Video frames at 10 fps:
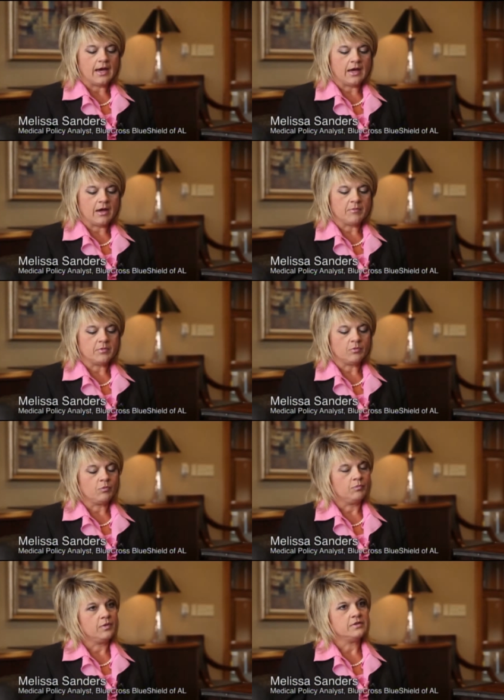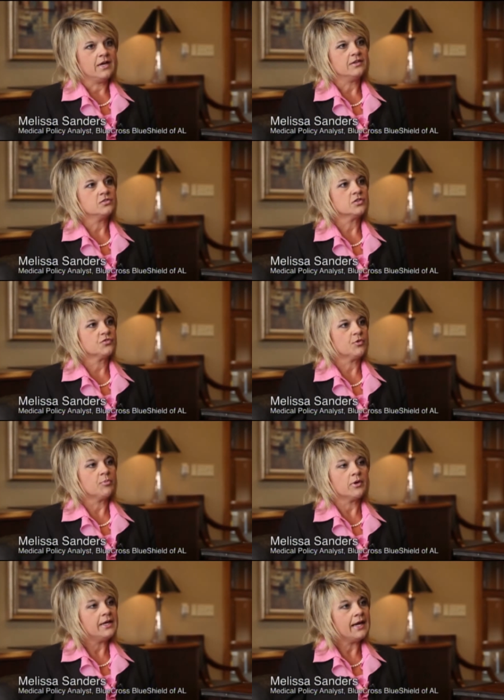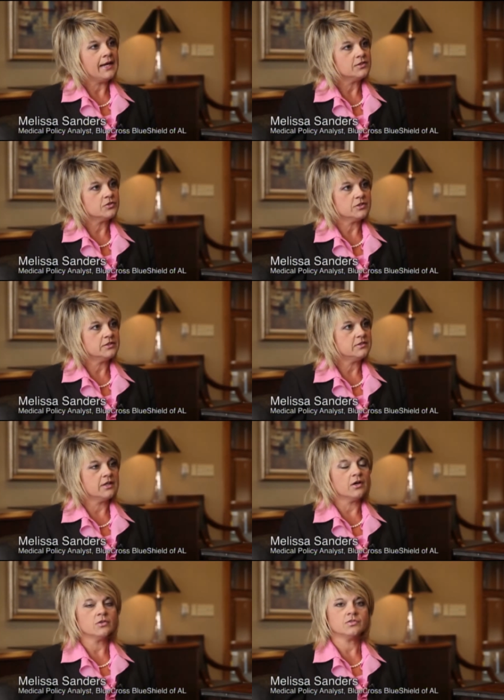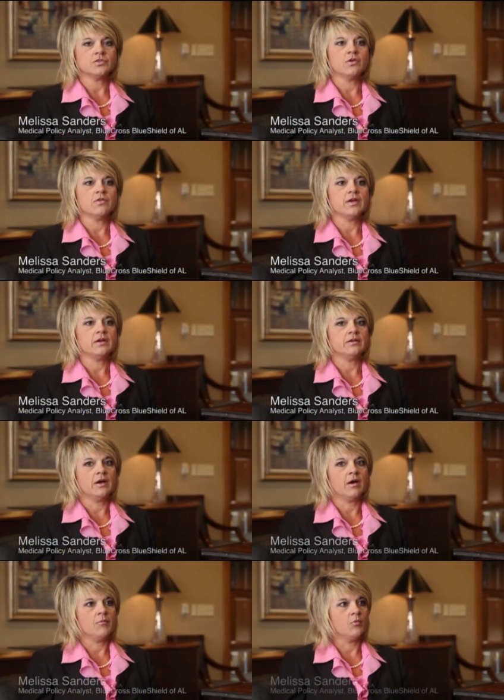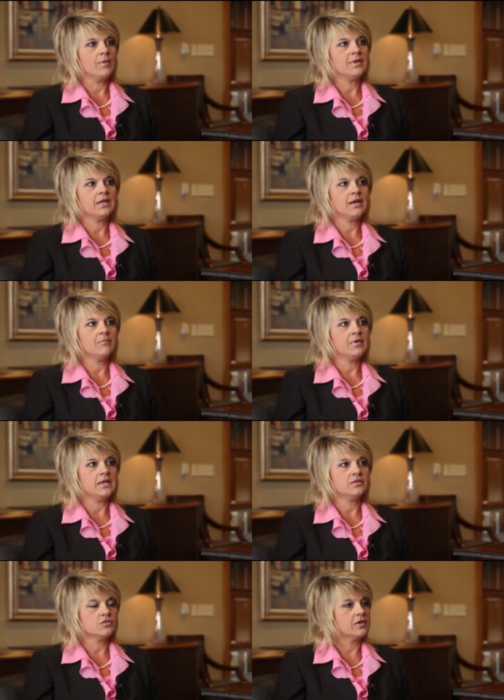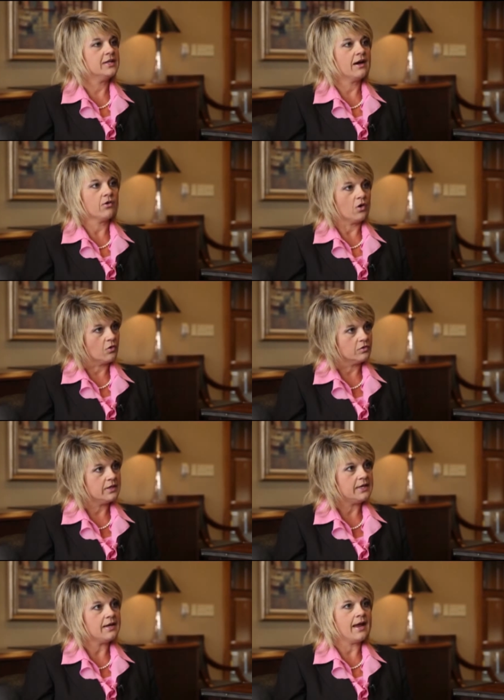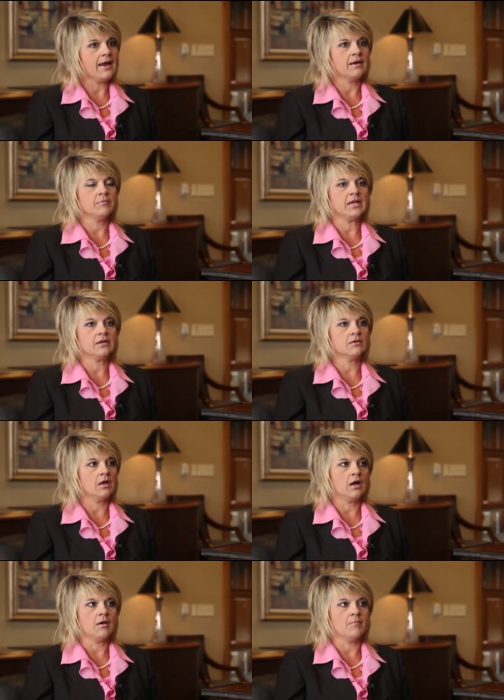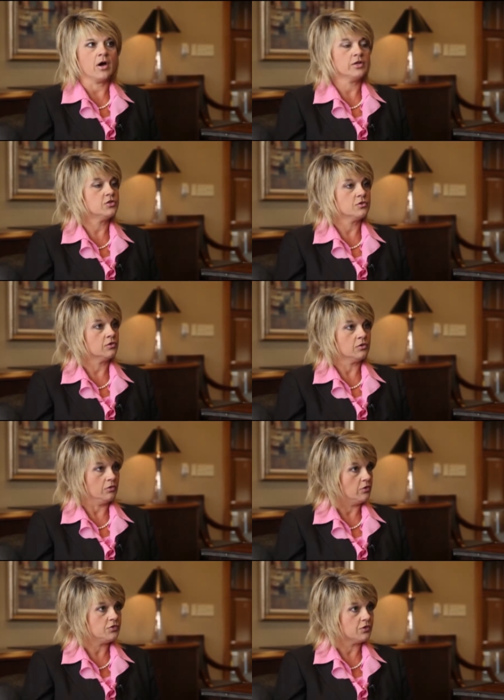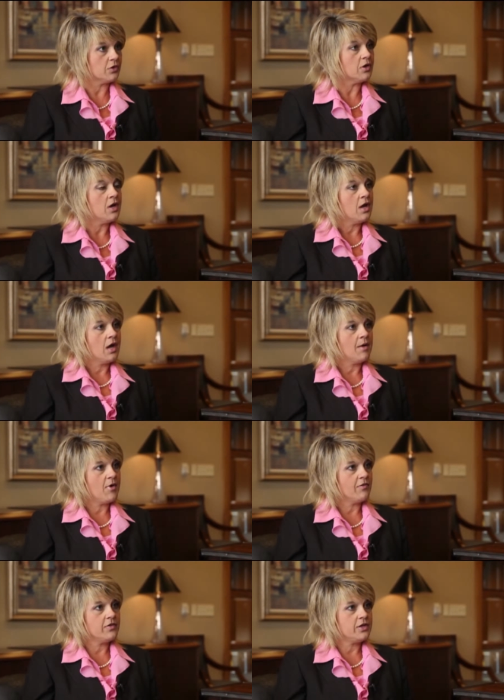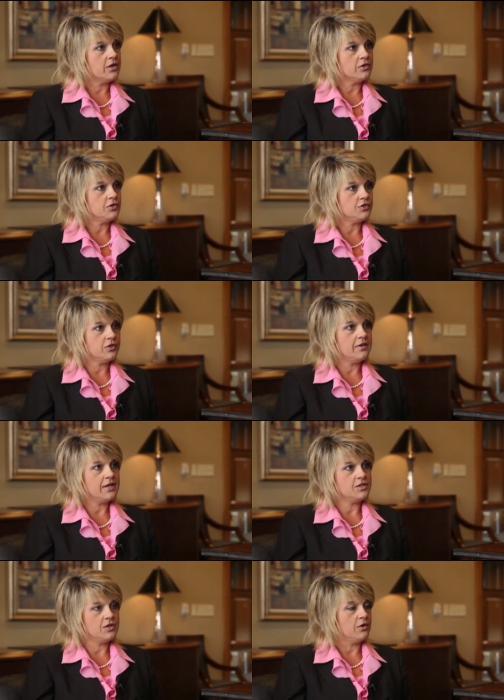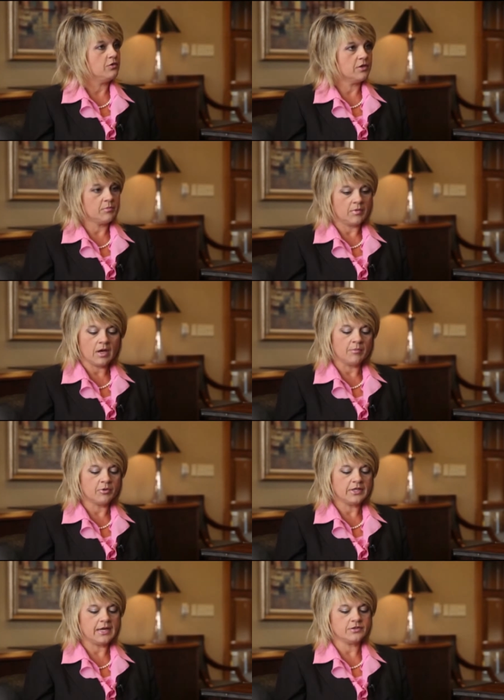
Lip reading: The test looks for precancerous cells so that women can be screened out early and be monitored closer over the years should they show some precancerous